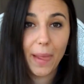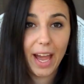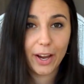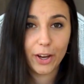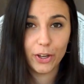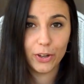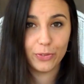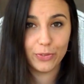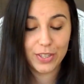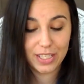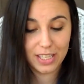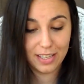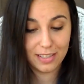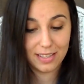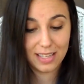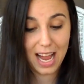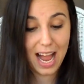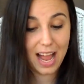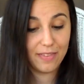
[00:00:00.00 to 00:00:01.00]
I couldn't
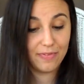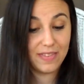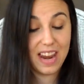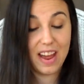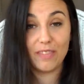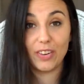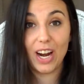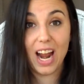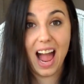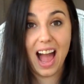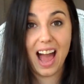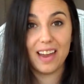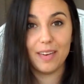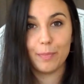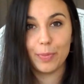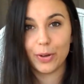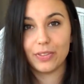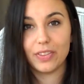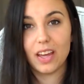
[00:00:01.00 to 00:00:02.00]
resist. I've never
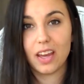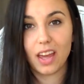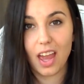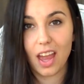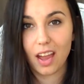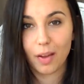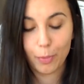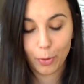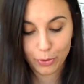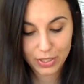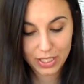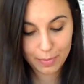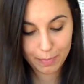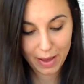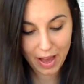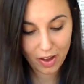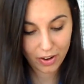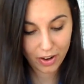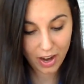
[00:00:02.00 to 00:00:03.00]
had birthday cake
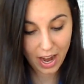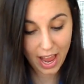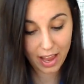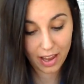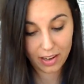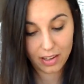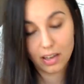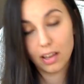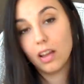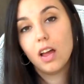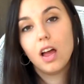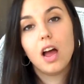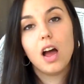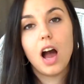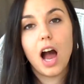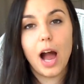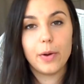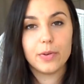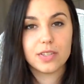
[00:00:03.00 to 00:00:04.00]
protein powder, and
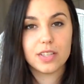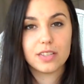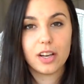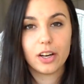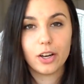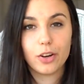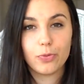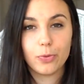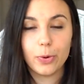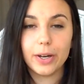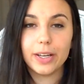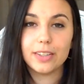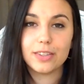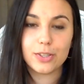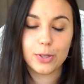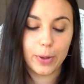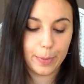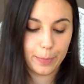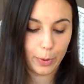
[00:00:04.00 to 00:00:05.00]
I was a sucker for
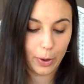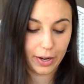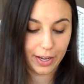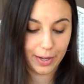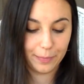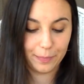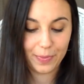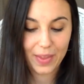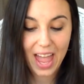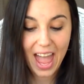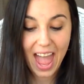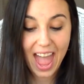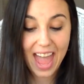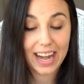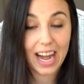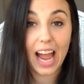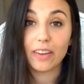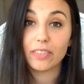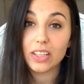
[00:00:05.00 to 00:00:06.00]
it, so I bought it,
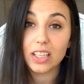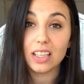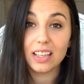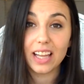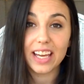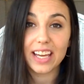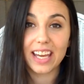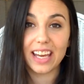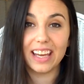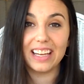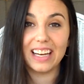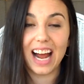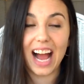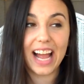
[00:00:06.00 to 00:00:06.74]
and I really like it.